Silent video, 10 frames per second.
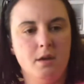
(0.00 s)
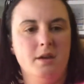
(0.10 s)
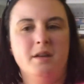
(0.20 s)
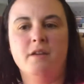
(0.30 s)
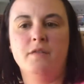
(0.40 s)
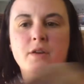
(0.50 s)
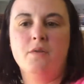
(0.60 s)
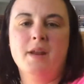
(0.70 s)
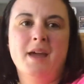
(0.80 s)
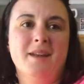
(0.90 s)
Now, if you don't
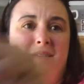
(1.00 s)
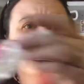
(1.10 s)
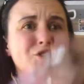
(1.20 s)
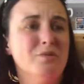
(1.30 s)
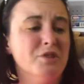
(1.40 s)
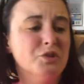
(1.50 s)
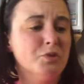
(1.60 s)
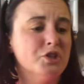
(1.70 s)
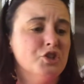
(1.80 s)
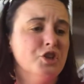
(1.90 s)
want to add too much
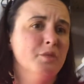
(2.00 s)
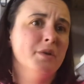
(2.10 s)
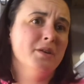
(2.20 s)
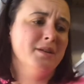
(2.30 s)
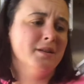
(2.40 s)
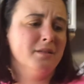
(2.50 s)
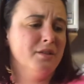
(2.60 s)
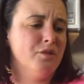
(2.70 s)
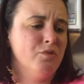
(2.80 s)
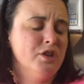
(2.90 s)
moisture, but you need a
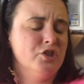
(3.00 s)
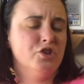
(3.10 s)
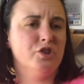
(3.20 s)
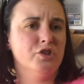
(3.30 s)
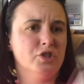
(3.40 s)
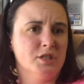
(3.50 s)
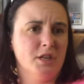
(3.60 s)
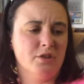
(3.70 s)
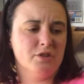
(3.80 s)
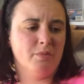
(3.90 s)
little moisture, just
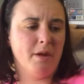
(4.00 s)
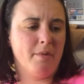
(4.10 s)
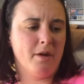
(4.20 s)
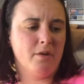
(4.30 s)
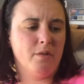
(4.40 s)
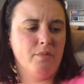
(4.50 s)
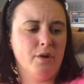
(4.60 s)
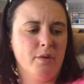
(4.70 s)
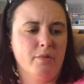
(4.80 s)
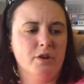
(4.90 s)
get your spray bottle, put
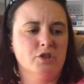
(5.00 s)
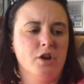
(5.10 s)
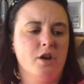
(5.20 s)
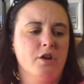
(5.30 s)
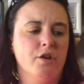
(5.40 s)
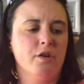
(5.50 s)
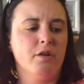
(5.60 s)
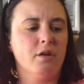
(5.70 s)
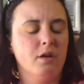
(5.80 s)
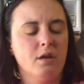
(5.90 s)
your brush on your
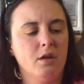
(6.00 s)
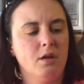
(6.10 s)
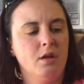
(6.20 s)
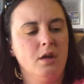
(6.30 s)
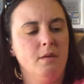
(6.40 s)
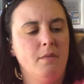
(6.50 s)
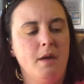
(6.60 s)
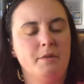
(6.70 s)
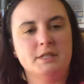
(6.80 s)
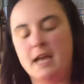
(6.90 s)

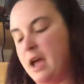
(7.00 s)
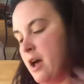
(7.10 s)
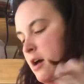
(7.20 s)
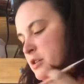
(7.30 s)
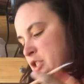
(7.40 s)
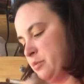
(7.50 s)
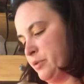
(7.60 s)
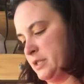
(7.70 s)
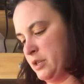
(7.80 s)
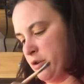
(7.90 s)
paper towel,
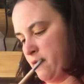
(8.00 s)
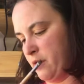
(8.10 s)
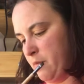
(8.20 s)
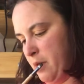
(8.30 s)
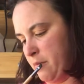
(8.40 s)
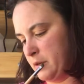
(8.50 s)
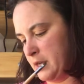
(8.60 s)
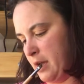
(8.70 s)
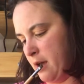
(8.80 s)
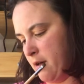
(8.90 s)
spritz it over the paper
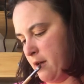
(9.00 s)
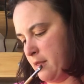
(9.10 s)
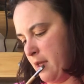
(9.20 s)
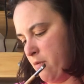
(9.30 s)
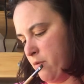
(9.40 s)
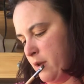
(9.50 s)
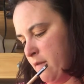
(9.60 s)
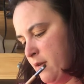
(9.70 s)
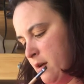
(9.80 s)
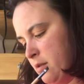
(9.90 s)
towel, and that will give
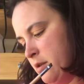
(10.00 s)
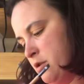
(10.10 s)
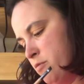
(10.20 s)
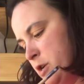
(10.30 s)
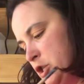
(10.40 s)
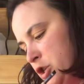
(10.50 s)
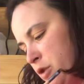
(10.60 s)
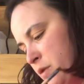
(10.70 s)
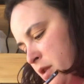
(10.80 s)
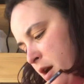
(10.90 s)
it a little moisture
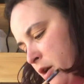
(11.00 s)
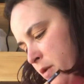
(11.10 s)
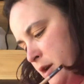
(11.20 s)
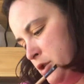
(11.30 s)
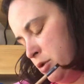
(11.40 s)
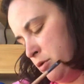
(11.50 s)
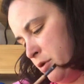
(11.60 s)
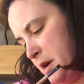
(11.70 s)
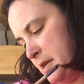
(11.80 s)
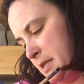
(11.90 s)
with not going too
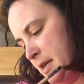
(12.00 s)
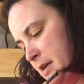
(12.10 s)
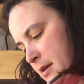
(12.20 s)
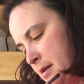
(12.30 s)
crazy.